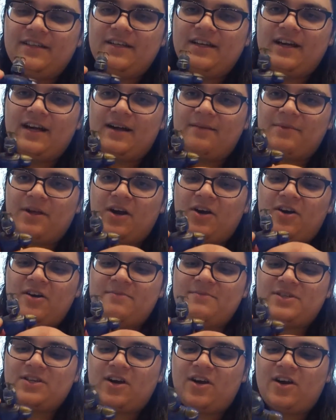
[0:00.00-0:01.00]
The
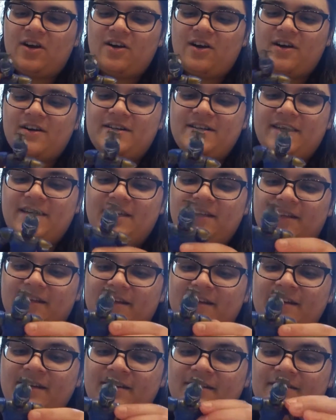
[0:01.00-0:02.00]
arms are
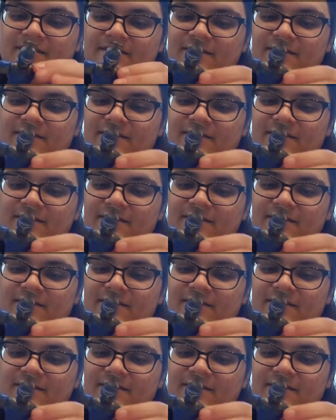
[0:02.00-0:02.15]
articulated.